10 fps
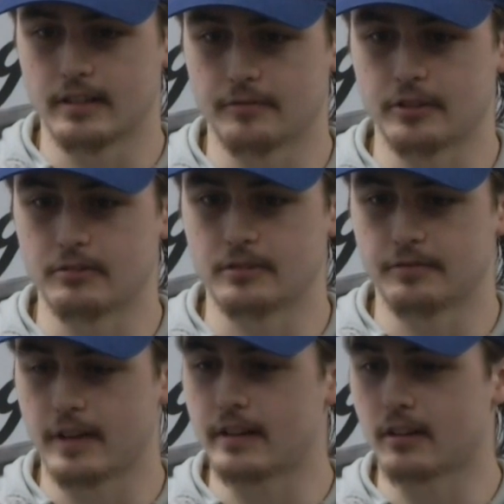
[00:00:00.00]
if you
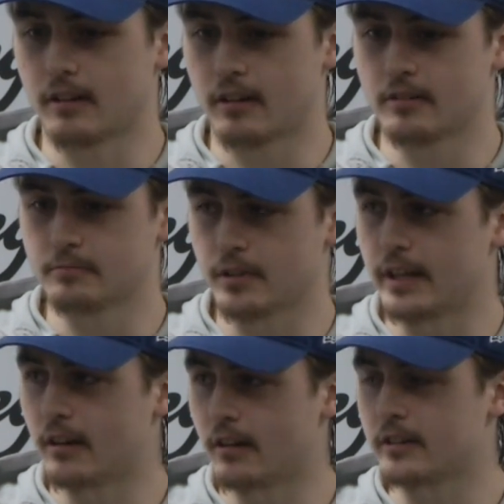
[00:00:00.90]
defend hard and
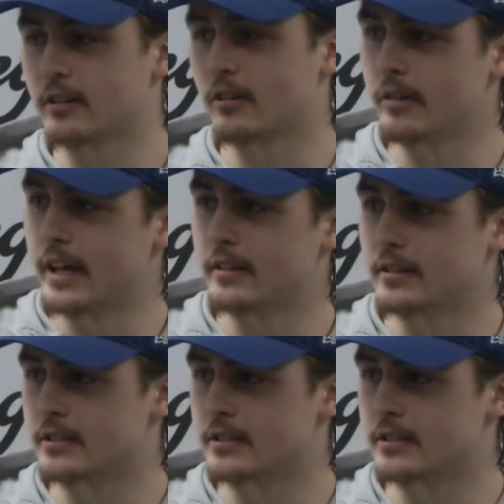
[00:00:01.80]
play hard in your own end,